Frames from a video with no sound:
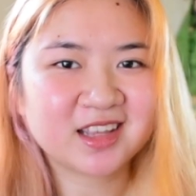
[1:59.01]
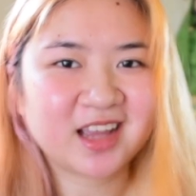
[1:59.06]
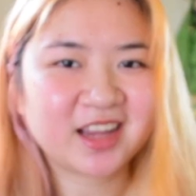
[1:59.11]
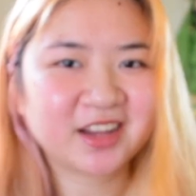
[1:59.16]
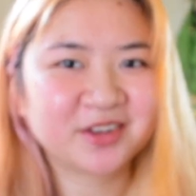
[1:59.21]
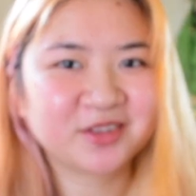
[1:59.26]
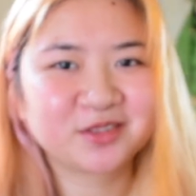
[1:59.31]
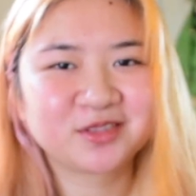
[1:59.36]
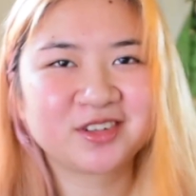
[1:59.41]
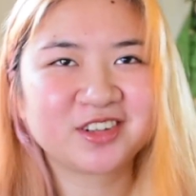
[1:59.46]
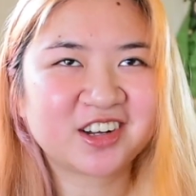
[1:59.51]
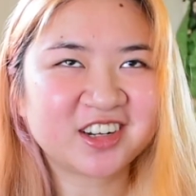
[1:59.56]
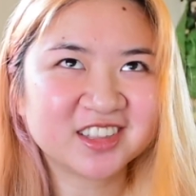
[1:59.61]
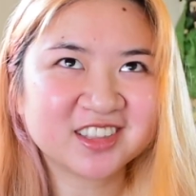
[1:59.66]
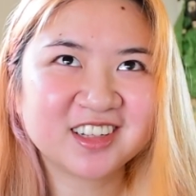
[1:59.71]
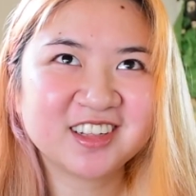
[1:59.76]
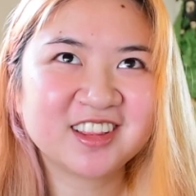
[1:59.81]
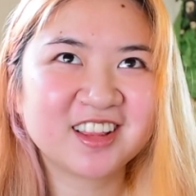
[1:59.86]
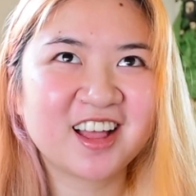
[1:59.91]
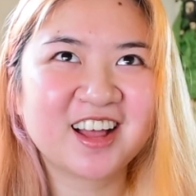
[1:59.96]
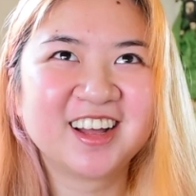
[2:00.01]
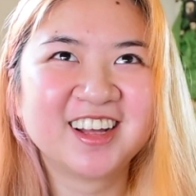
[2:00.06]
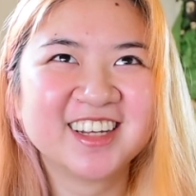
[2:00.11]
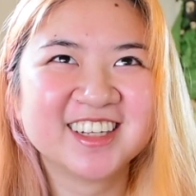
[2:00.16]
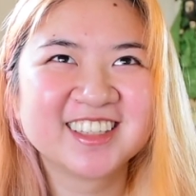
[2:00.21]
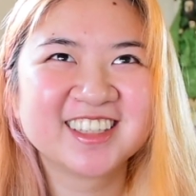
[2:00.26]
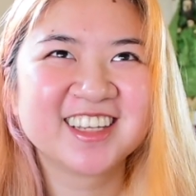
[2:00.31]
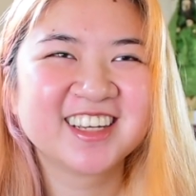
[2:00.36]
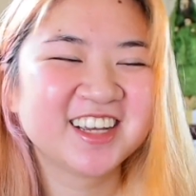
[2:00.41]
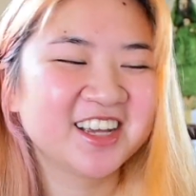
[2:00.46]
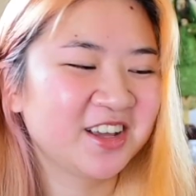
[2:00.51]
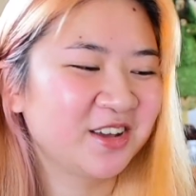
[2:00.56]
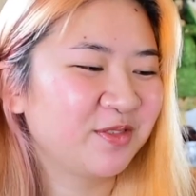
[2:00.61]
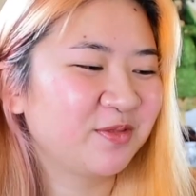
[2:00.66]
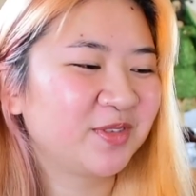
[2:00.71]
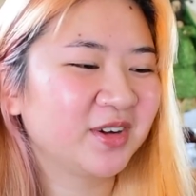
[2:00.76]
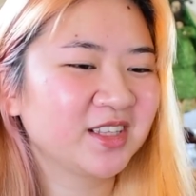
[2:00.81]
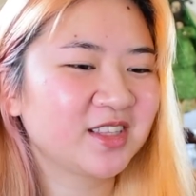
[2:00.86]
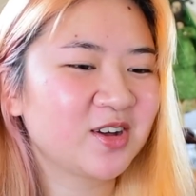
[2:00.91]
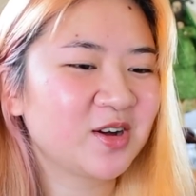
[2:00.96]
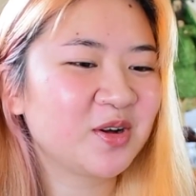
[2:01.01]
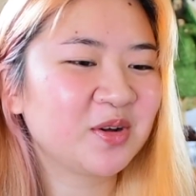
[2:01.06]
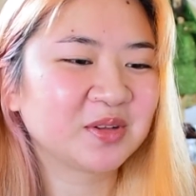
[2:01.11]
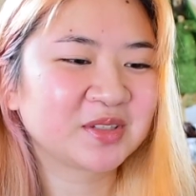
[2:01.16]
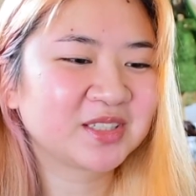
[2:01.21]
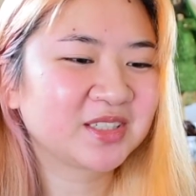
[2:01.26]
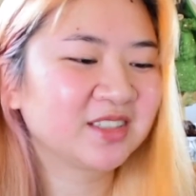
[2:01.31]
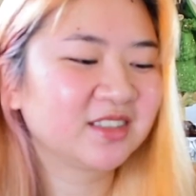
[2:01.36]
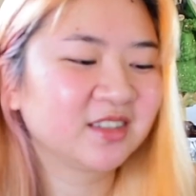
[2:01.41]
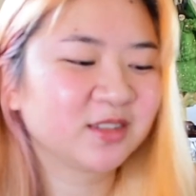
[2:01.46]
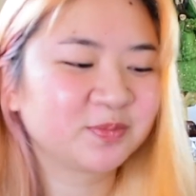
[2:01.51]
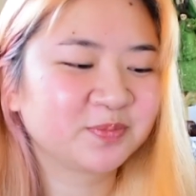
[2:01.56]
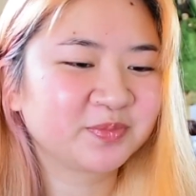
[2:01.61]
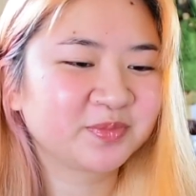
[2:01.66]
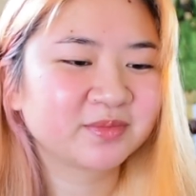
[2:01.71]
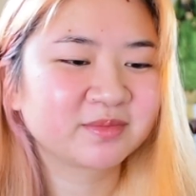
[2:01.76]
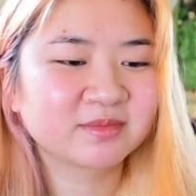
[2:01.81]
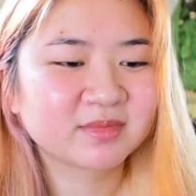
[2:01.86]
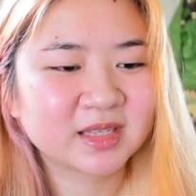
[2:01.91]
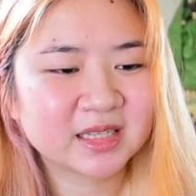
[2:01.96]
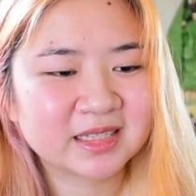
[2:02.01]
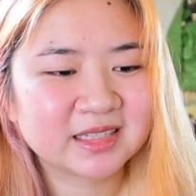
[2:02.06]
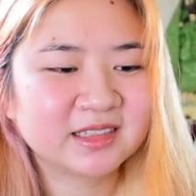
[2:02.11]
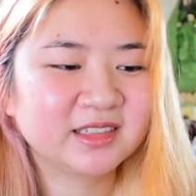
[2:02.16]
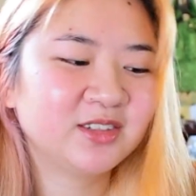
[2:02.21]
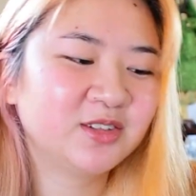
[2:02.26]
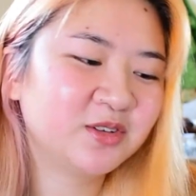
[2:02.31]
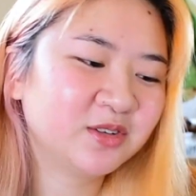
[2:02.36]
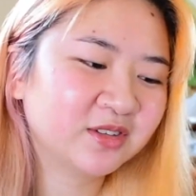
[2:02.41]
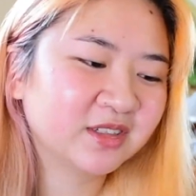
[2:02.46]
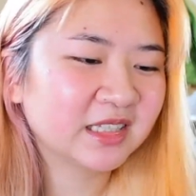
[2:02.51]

I know not a lot, but also, you know,